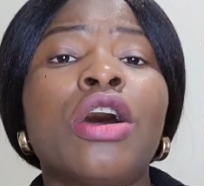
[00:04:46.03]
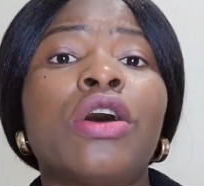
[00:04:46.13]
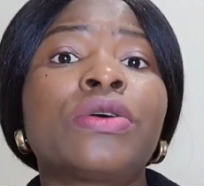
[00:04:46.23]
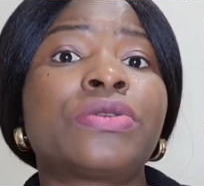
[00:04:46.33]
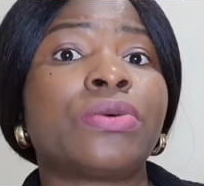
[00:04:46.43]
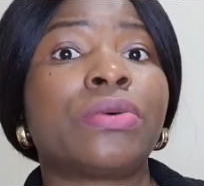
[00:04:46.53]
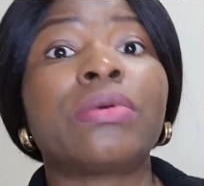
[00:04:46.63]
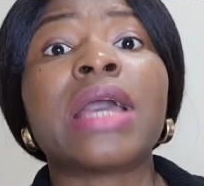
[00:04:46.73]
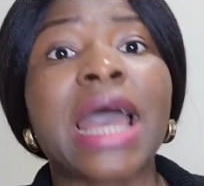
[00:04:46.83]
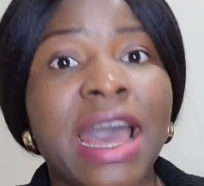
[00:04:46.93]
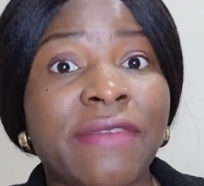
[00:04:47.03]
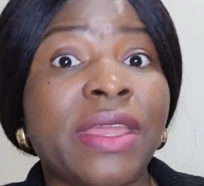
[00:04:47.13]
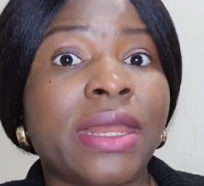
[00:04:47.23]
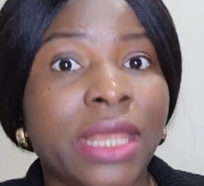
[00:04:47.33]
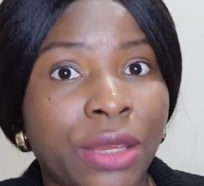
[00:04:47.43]
Also,
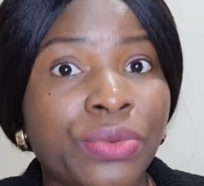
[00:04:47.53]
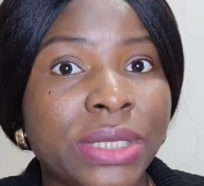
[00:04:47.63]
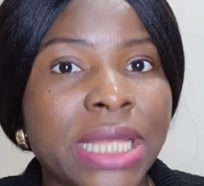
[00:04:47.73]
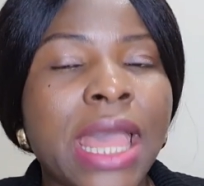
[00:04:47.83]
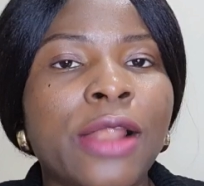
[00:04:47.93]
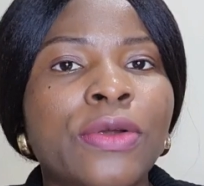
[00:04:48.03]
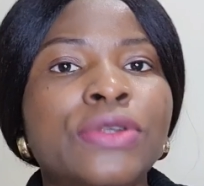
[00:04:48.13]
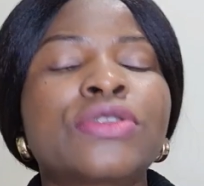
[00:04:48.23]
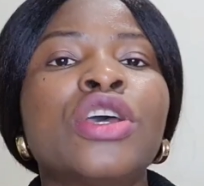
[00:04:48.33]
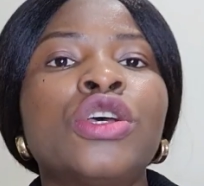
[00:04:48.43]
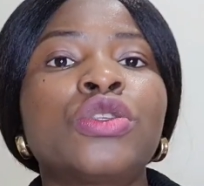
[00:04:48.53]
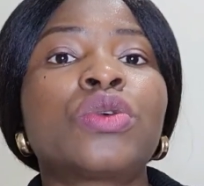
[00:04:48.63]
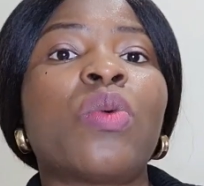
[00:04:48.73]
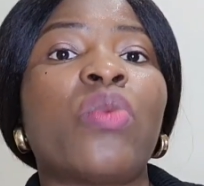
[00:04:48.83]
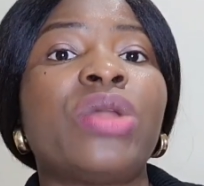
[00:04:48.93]
having increased hair loss.
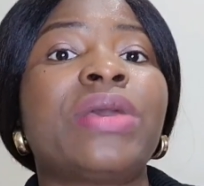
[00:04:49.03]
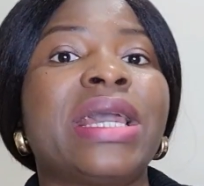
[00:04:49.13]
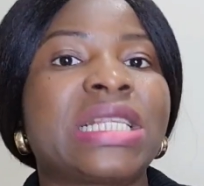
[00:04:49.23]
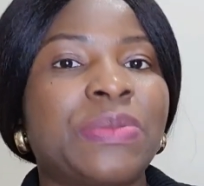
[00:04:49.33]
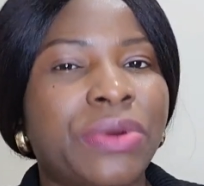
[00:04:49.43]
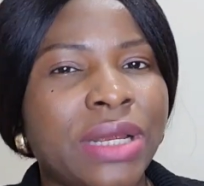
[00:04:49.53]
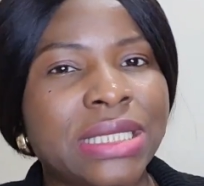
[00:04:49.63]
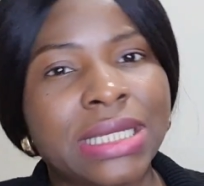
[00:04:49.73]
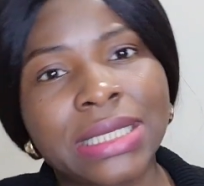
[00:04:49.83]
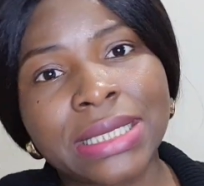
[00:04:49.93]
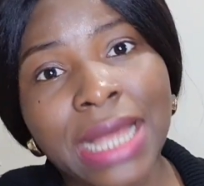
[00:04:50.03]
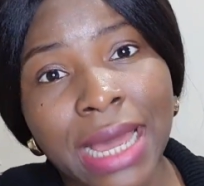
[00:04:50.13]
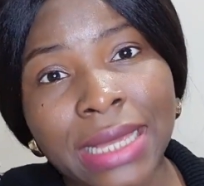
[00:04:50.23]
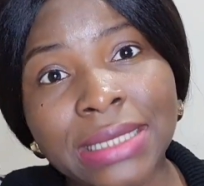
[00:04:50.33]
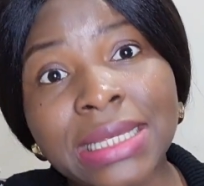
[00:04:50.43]
So when you experience these
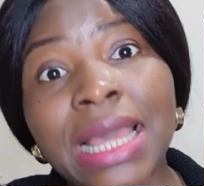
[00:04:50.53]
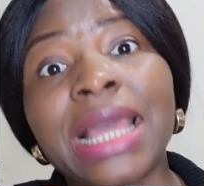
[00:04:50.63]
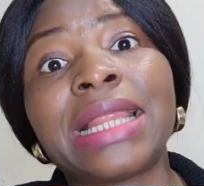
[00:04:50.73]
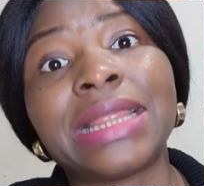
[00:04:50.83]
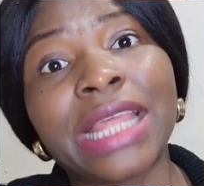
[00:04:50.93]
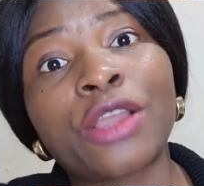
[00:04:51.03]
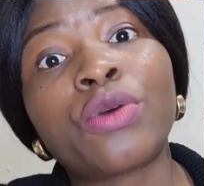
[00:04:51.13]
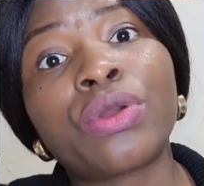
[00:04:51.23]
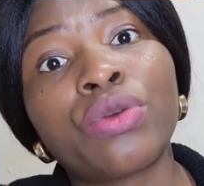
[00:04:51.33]
signs, these